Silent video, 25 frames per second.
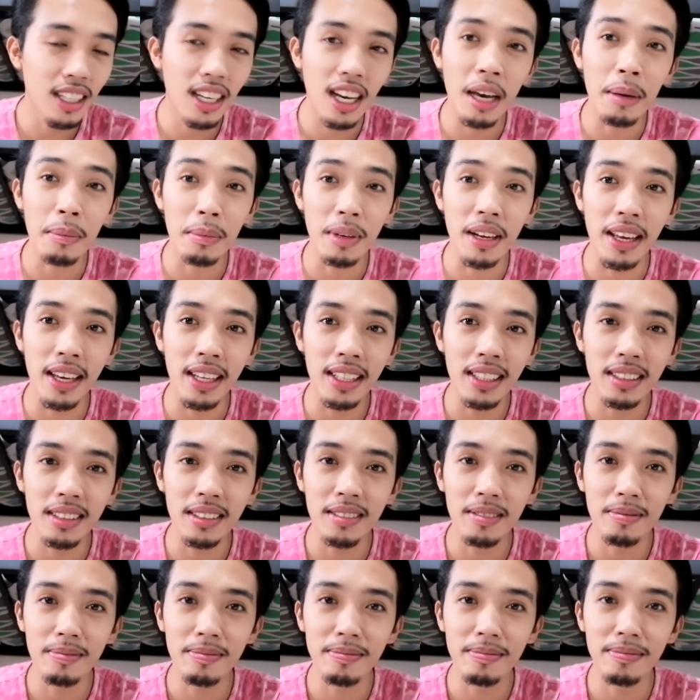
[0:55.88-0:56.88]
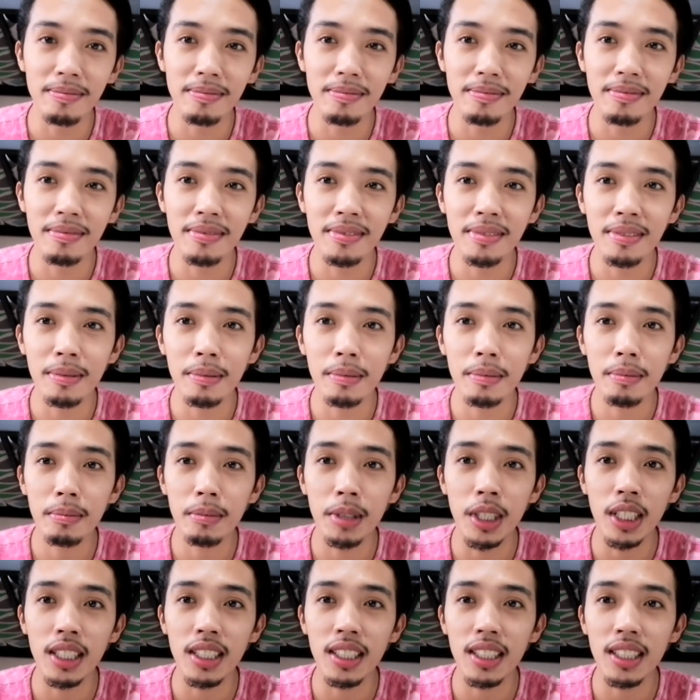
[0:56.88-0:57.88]
I'm late,
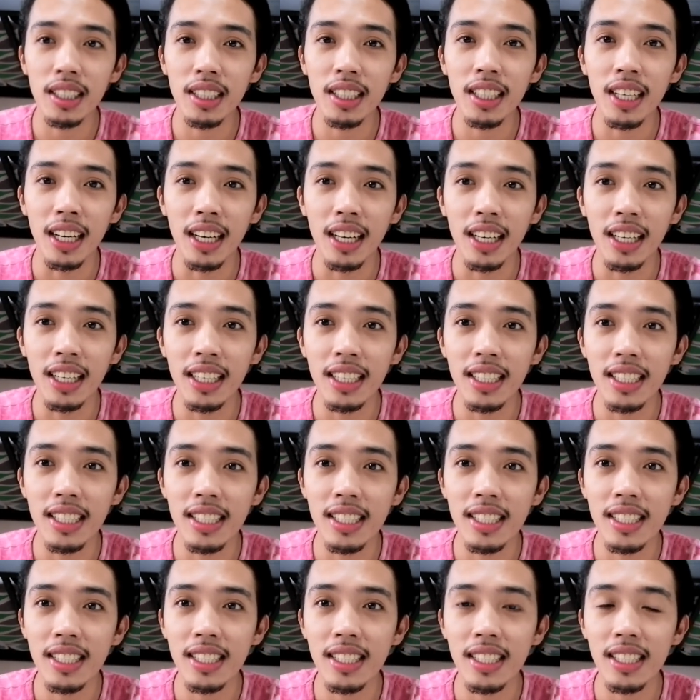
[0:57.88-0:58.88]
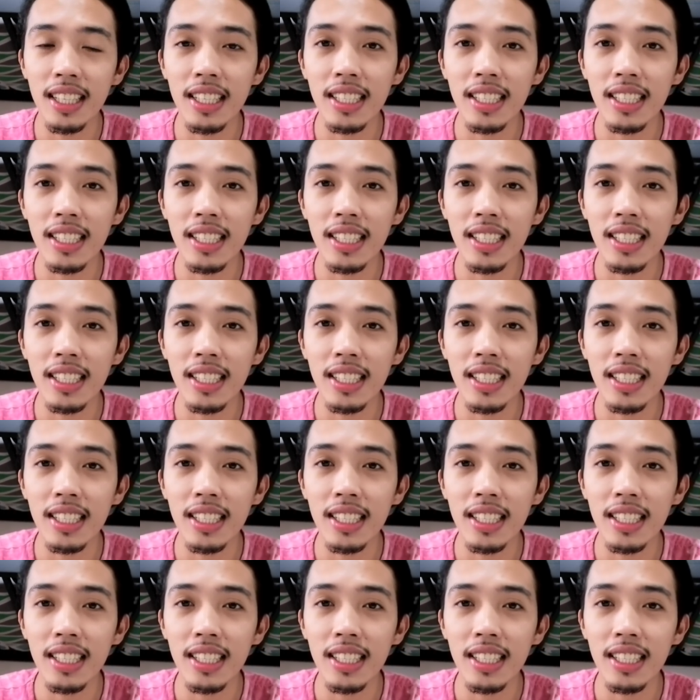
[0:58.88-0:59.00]
but yeah, it's